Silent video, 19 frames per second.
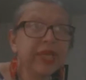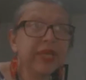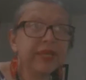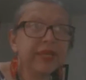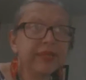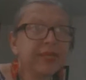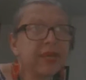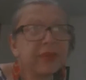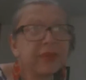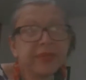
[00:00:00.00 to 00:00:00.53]

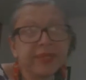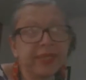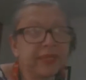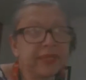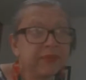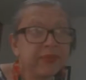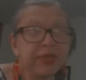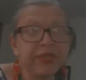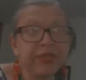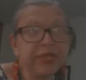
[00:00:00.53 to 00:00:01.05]
That was
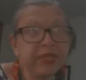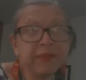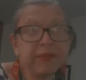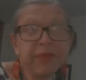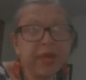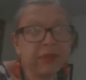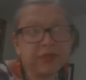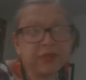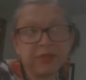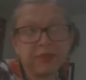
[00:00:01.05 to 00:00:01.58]
it, but he
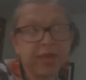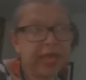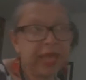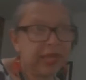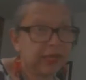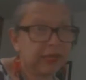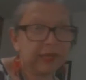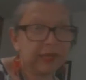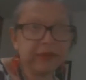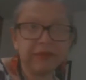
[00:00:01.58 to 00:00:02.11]
bounced
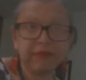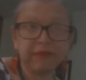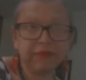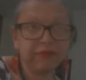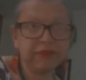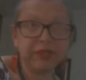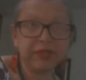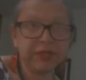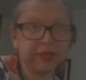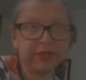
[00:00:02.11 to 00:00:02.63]
back and
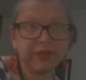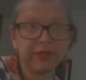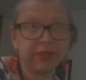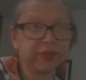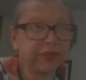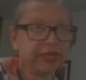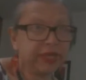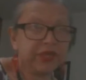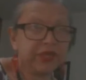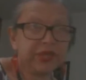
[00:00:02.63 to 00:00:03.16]
he's in
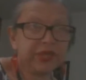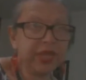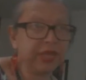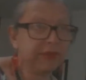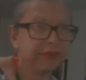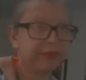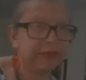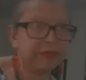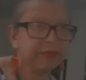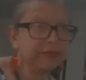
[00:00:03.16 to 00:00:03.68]
great shape.
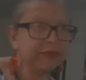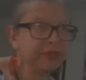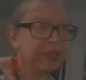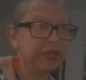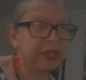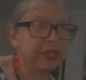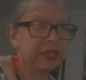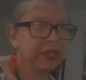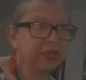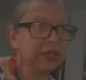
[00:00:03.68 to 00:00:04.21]

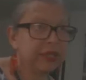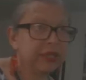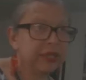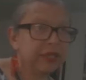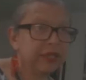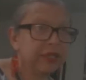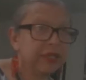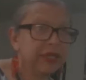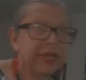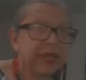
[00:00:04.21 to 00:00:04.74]

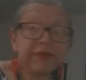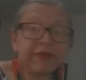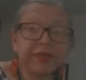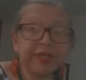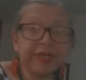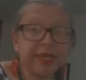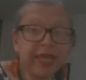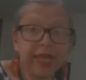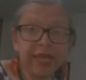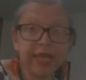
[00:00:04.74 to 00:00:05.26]
Every
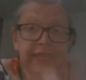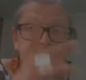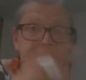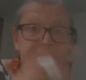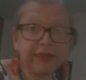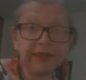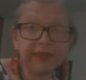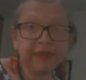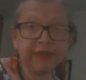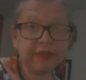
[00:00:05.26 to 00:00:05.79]
day
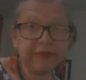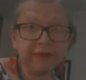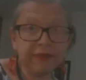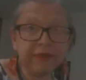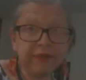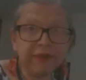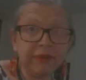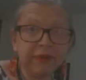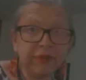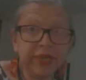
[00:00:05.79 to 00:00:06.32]

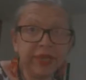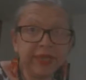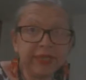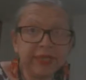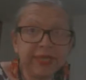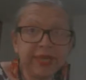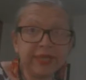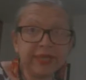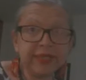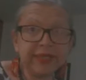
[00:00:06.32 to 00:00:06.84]
in the
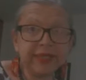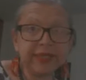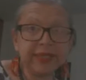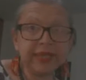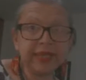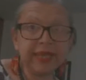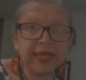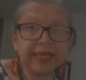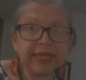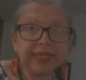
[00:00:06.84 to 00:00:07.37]
weekdays
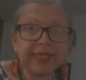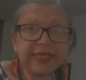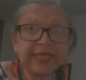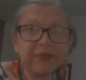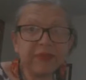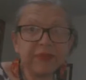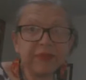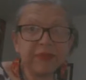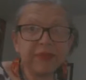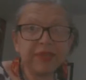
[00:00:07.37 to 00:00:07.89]
at
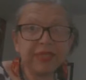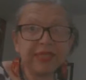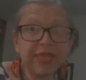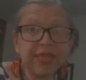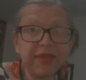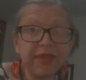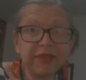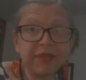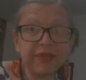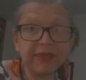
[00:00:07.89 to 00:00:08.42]
7
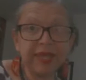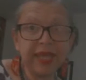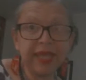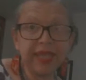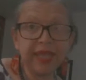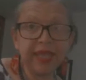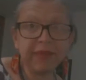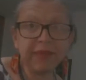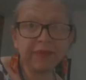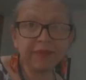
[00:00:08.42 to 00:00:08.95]
7
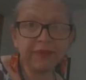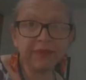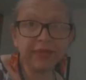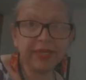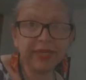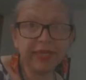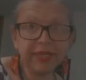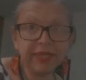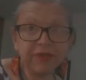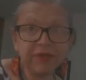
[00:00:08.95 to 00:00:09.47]
a.m.
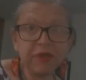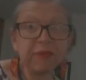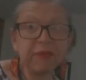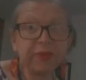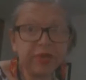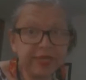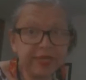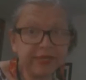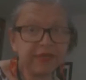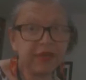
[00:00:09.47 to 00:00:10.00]
he gave a
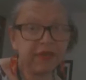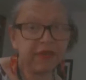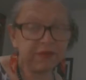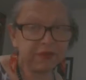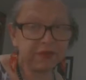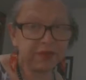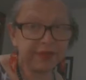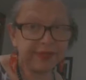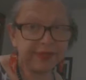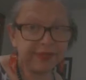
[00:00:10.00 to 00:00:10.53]
press
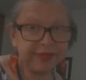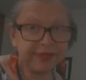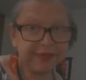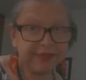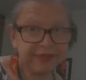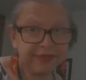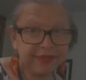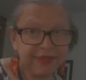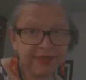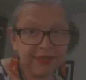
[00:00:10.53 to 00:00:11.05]
conference.
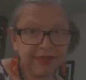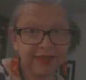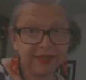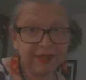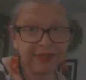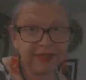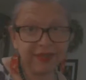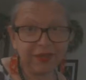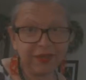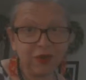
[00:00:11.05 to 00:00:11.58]

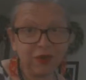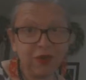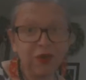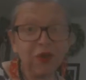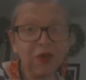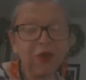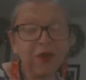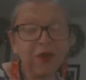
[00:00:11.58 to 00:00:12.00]
You know, or